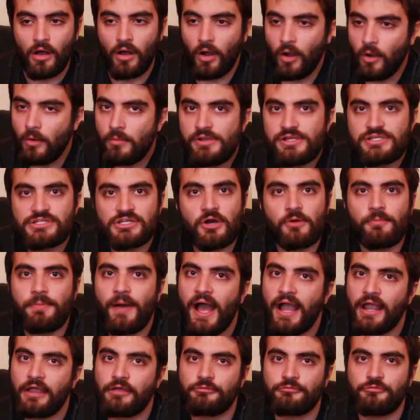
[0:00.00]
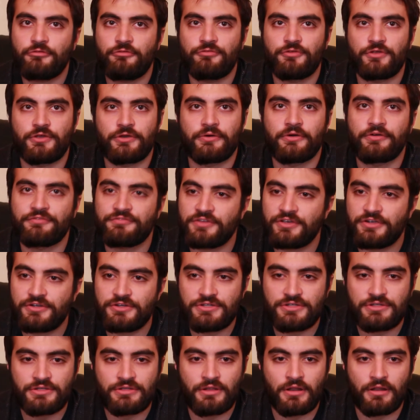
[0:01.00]
Always go back and review if
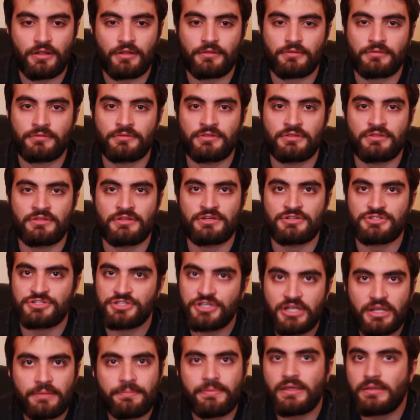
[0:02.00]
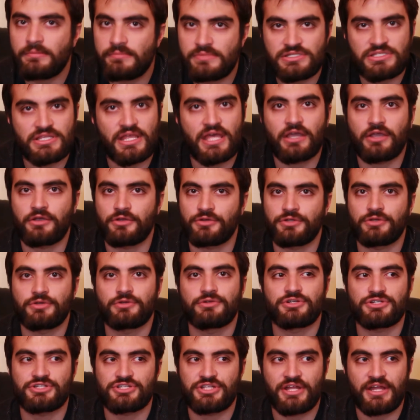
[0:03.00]
there's going to be a mistake or two,
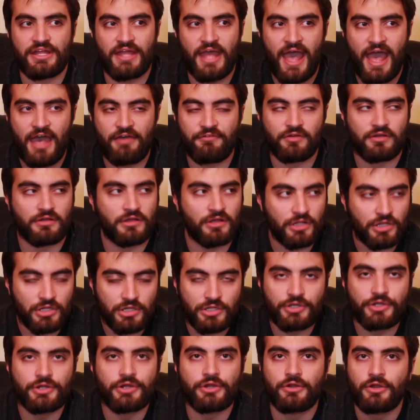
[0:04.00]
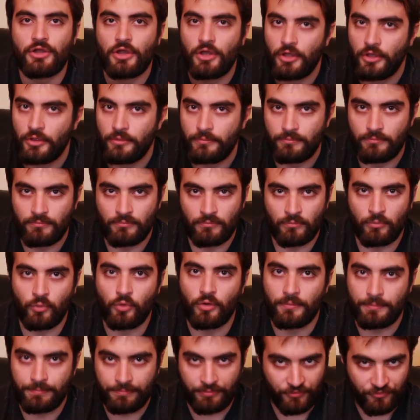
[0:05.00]
just to have a clear,
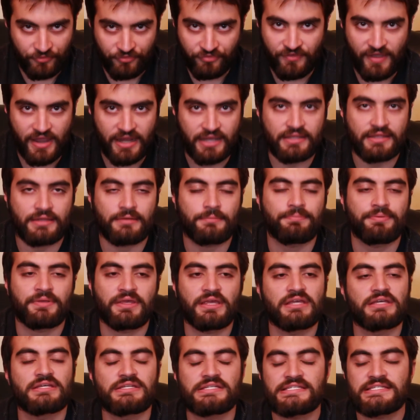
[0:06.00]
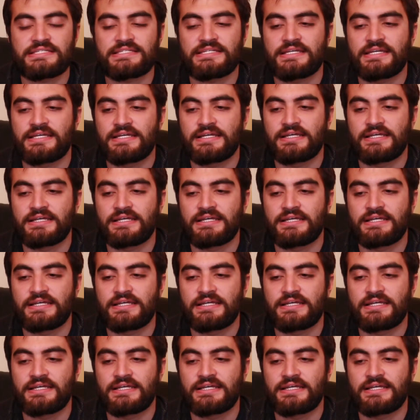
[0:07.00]
more perfected piece.